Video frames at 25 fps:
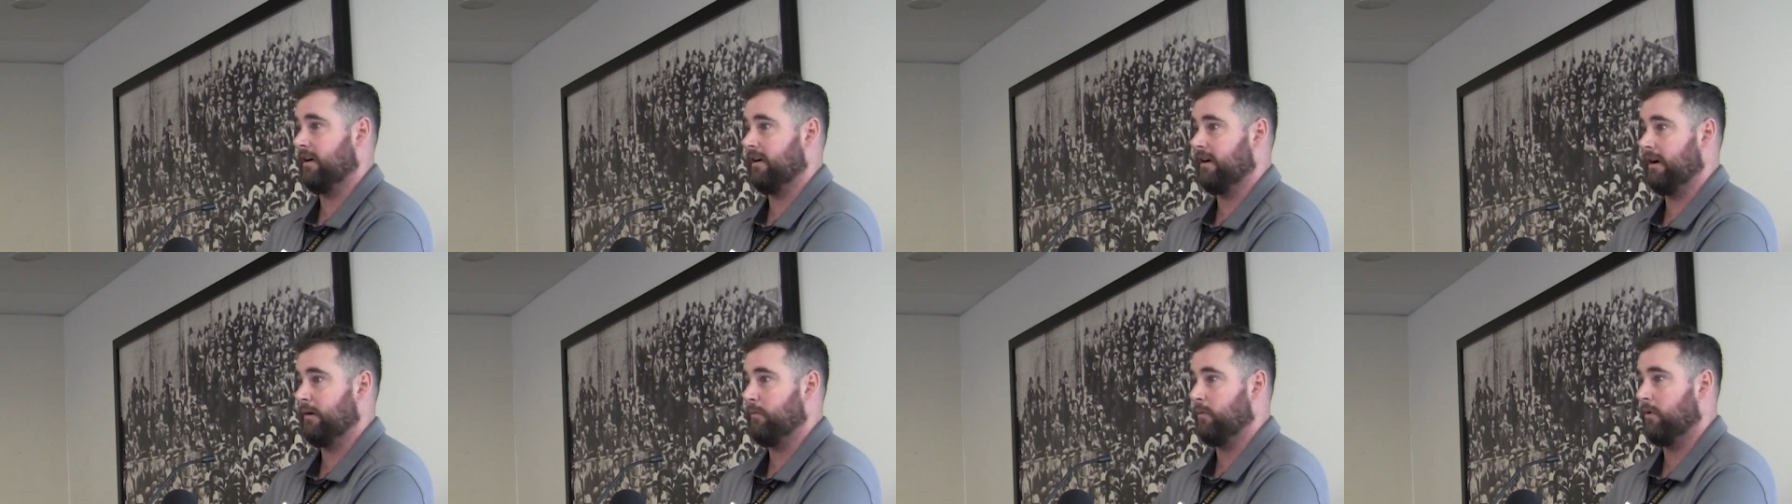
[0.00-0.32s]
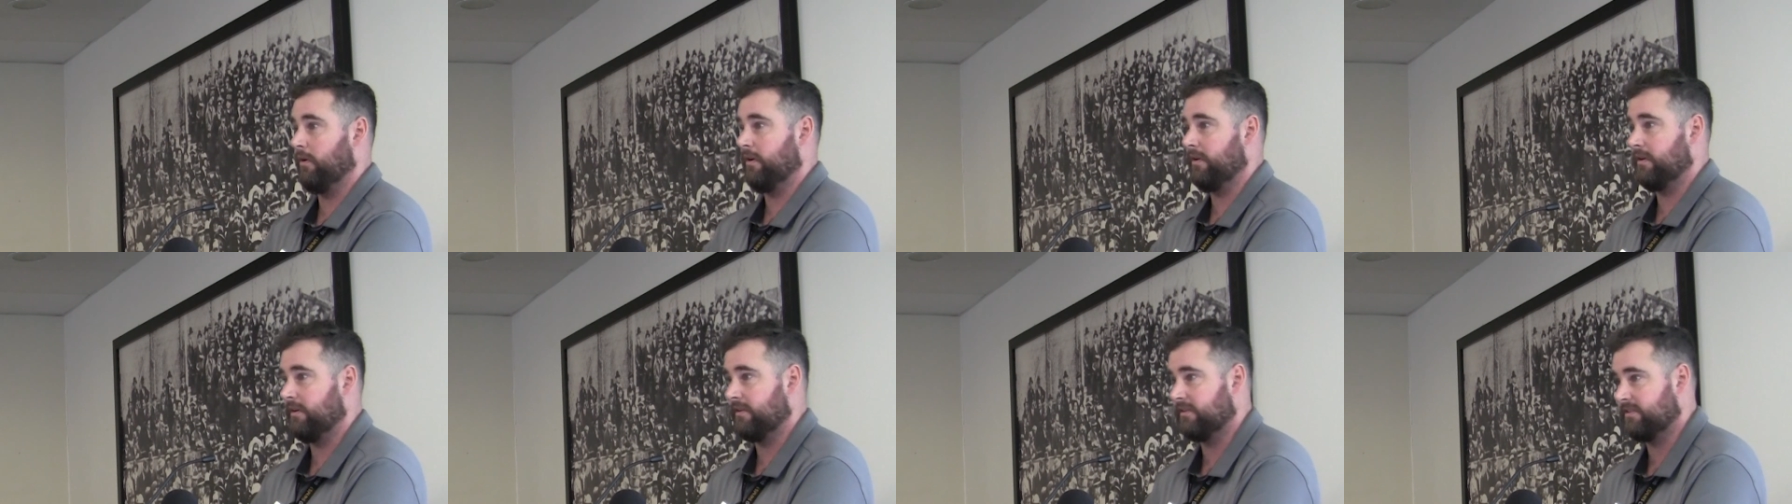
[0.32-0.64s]
I
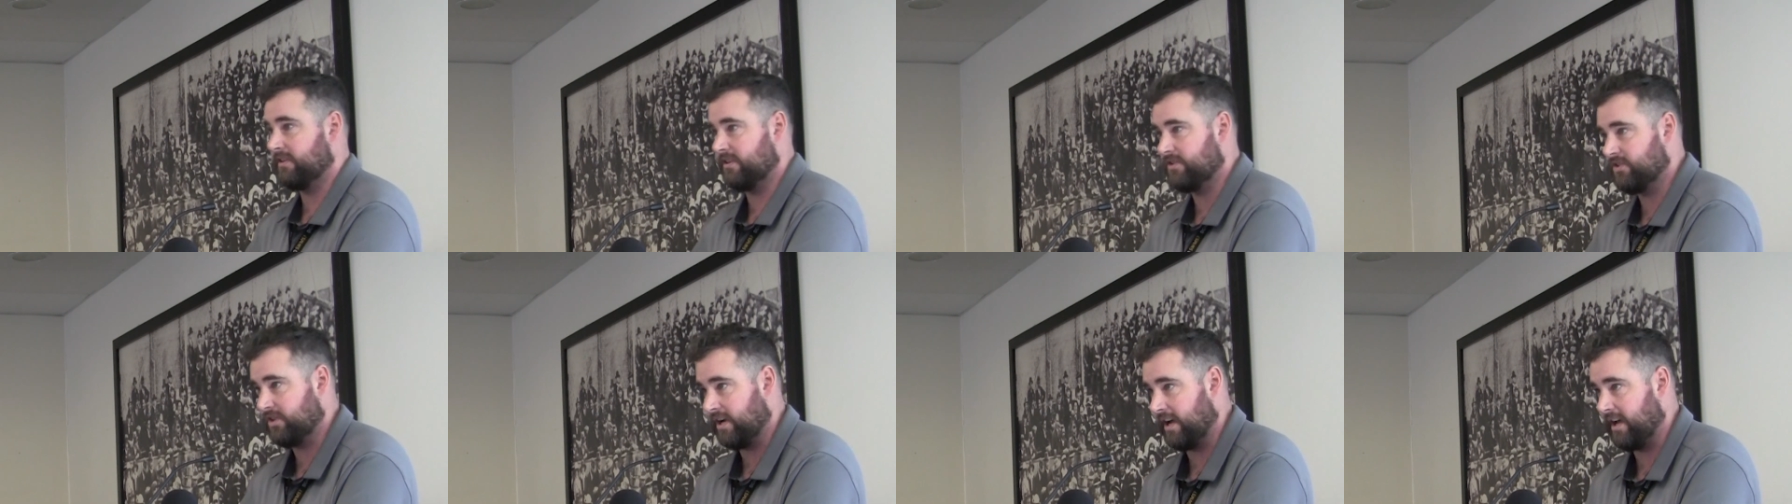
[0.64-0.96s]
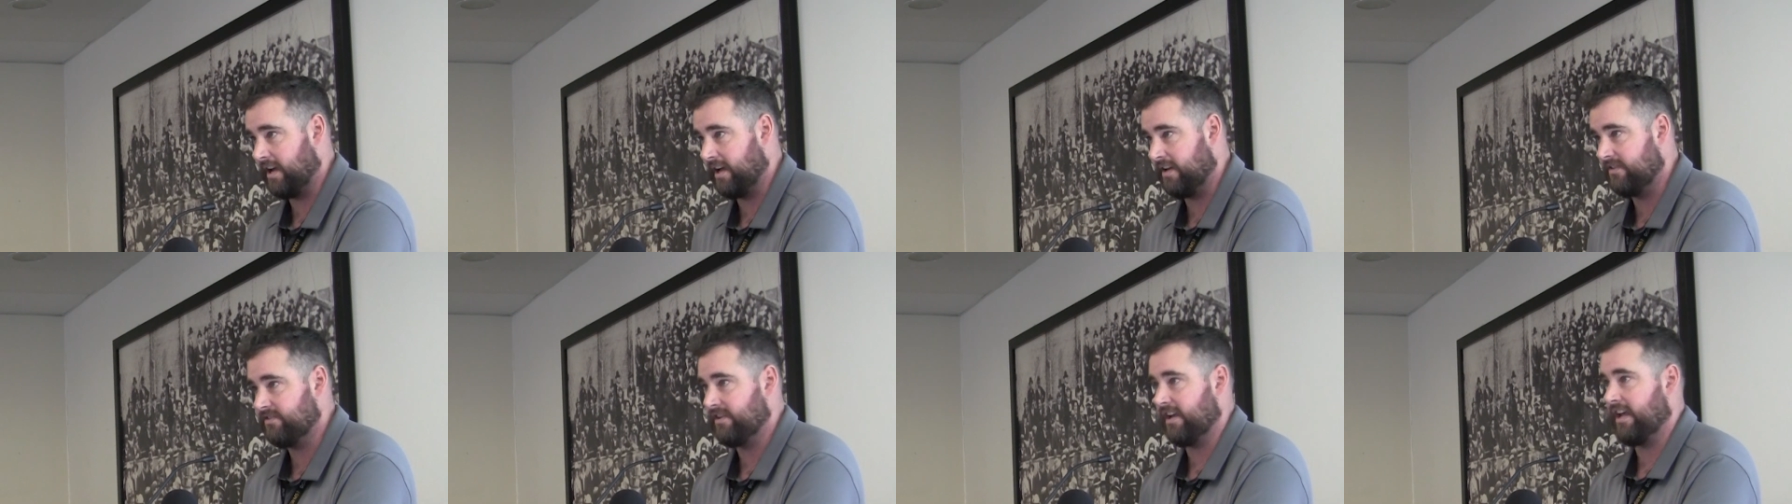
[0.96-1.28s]
want to
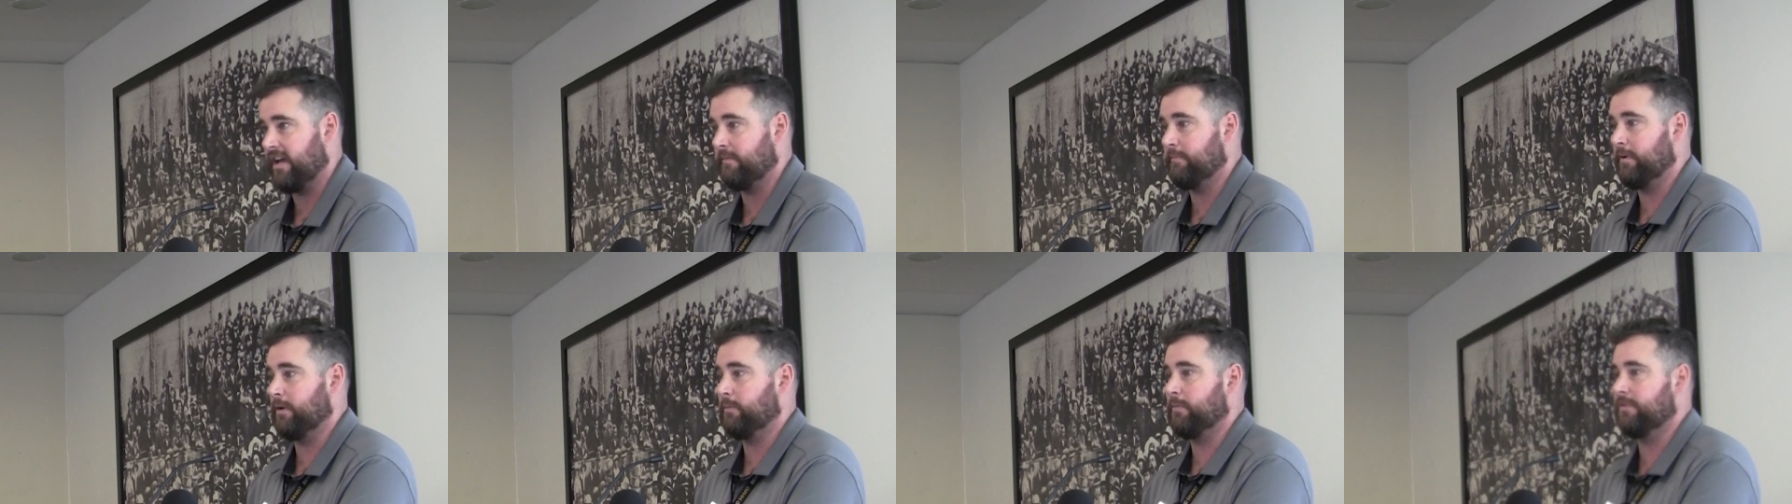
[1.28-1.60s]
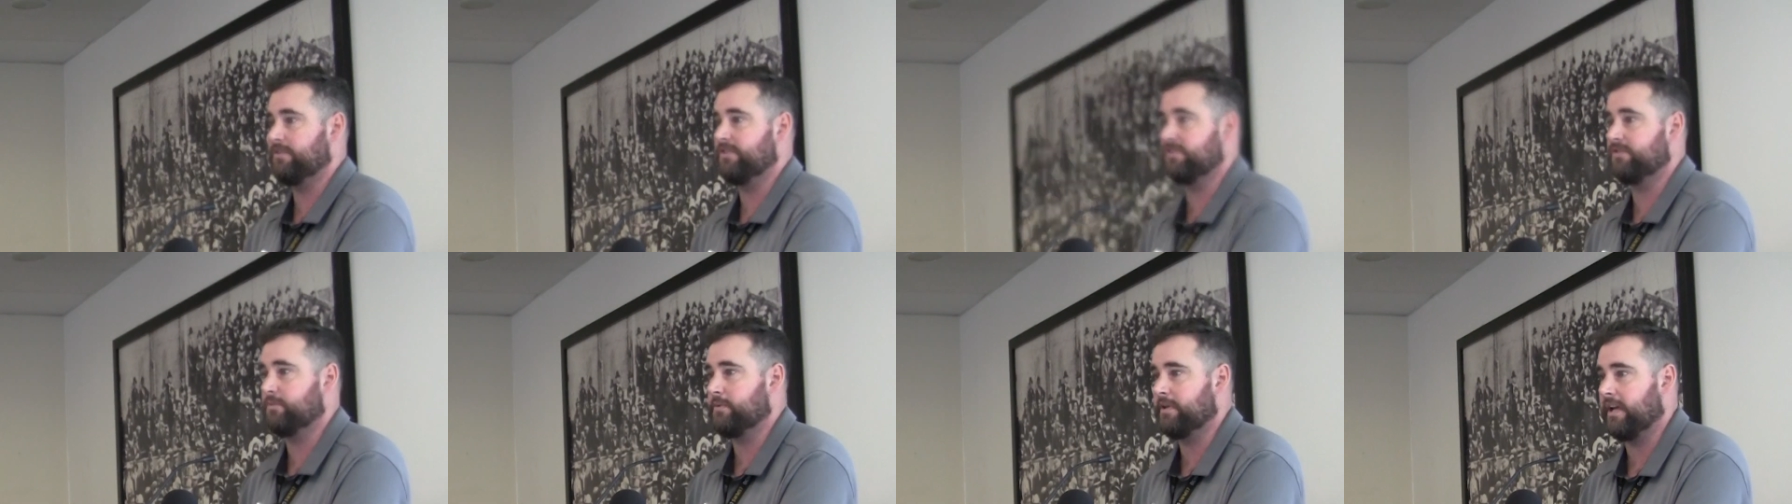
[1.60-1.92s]
change how many
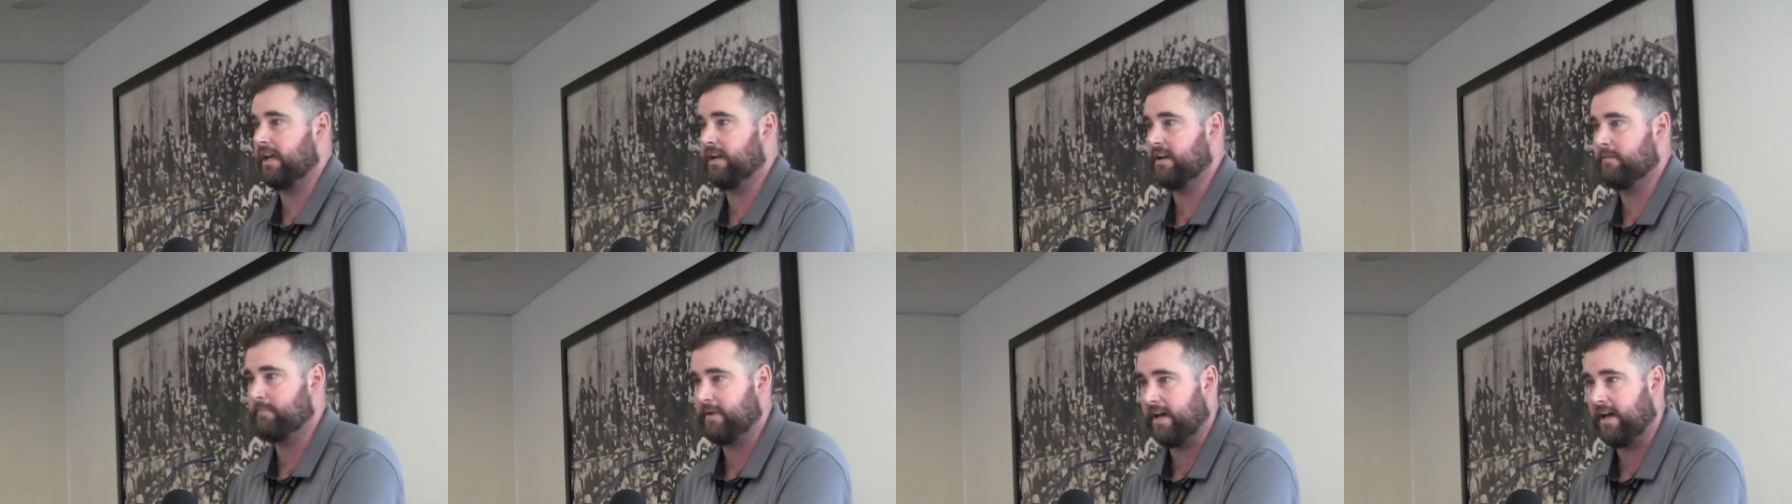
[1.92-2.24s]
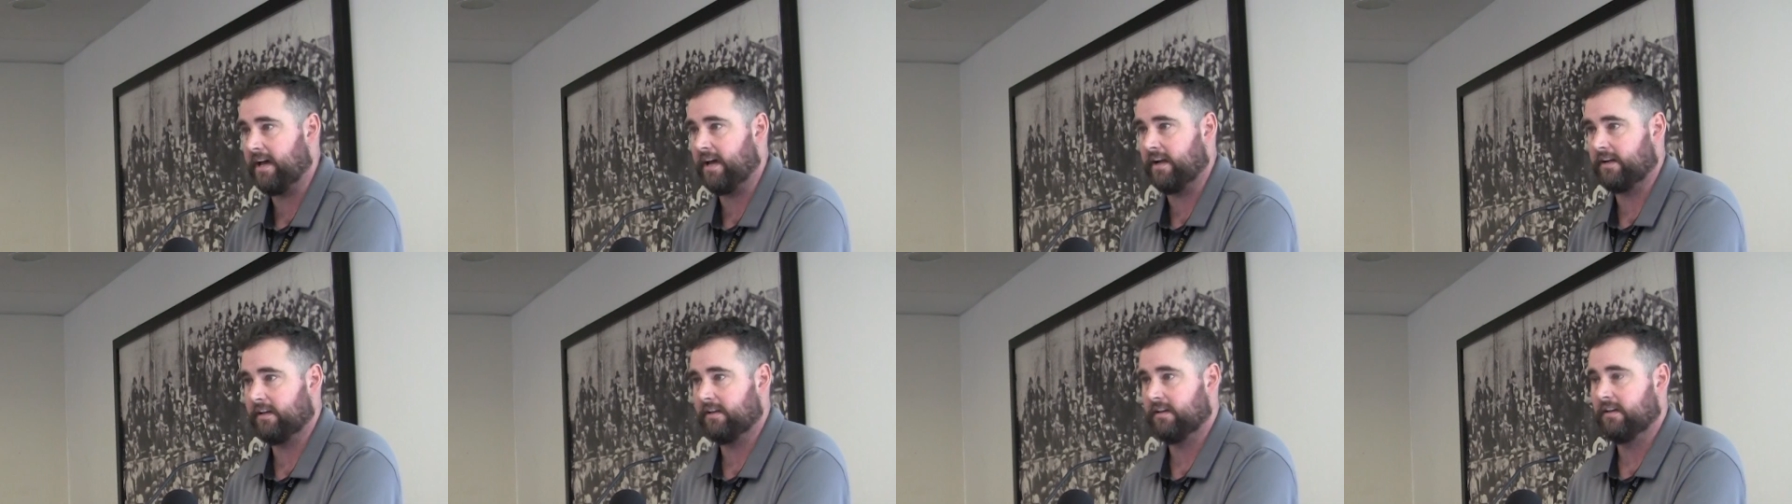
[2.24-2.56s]
widgets we get in a
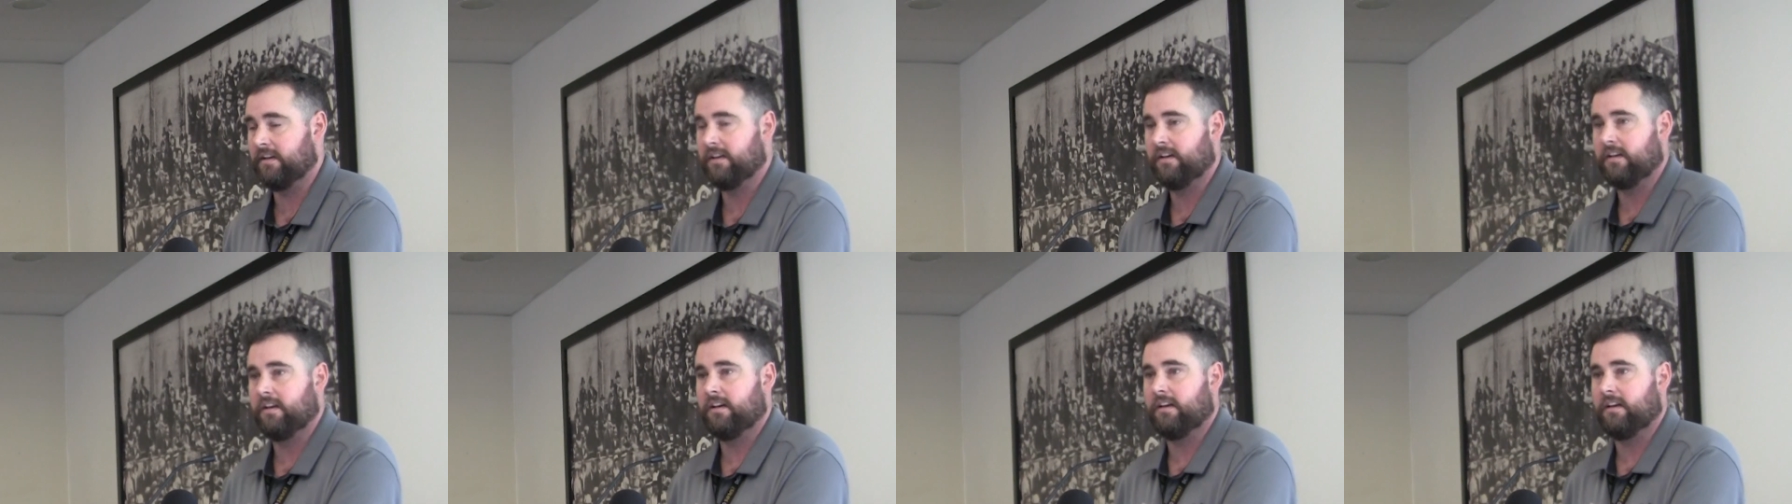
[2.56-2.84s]
bag.